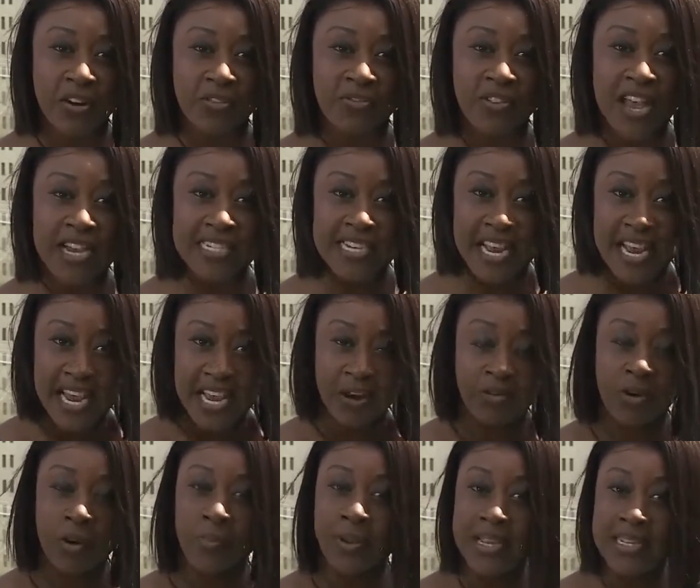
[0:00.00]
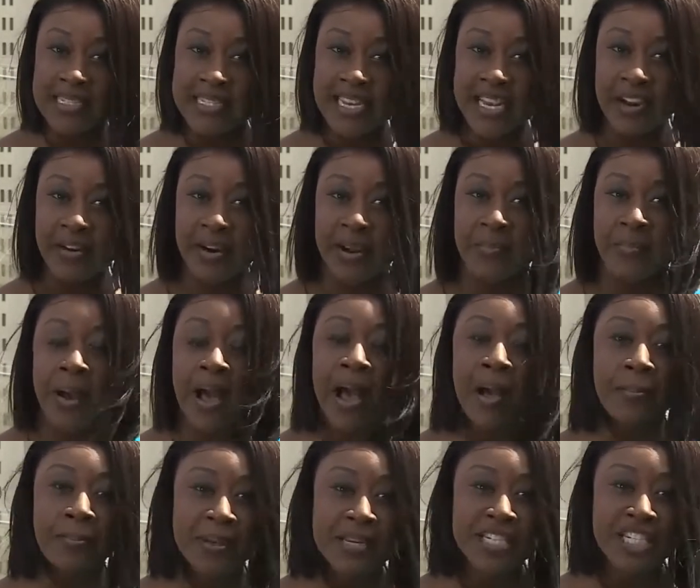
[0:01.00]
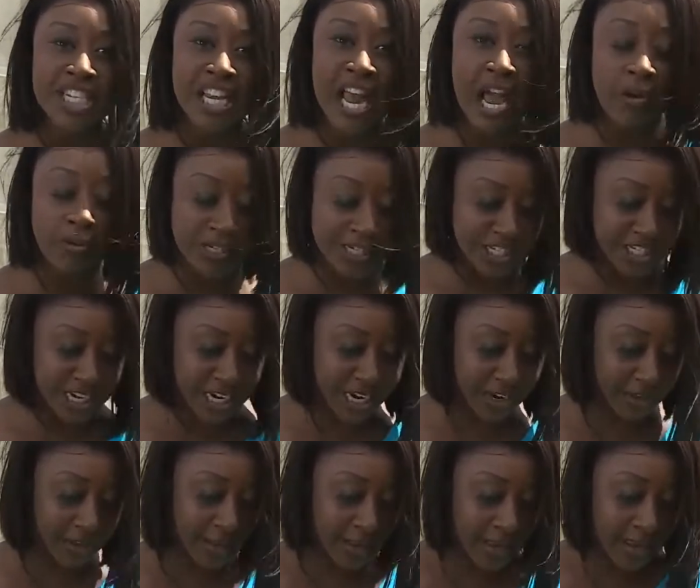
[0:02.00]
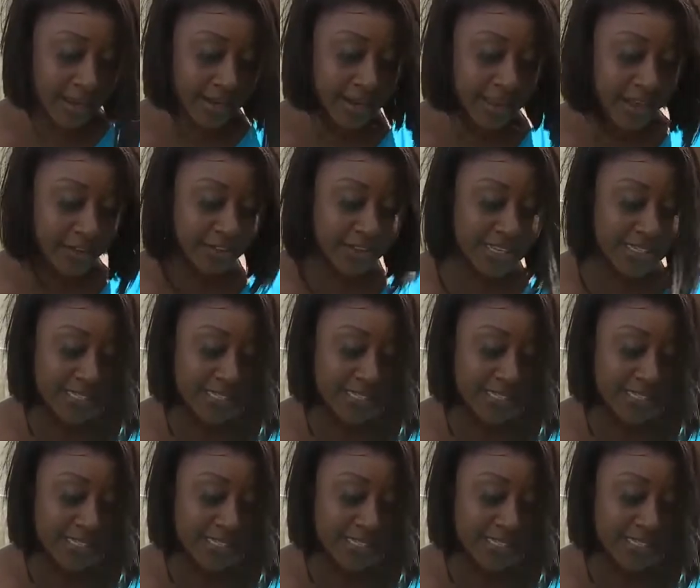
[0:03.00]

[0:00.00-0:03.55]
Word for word: Matter of fact, he remains here in Palm Beach County Jail. Now,